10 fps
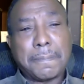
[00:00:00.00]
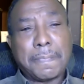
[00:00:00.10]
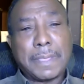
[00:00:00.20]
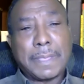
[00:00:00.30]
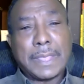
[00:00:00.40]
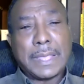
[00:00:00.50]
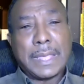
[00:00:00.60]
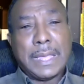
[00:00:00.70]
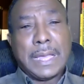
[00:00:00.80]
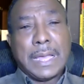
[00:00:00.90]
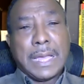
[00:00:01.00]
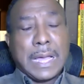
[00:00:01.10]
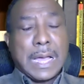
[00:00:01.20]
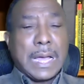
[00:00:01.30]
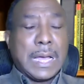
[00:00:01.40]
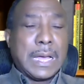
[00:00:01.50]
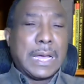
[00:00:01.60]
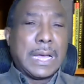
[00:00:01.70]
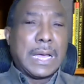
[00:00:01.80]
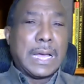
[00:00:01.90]

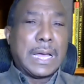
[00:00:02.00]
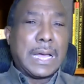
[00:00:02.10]
Nobody speaks.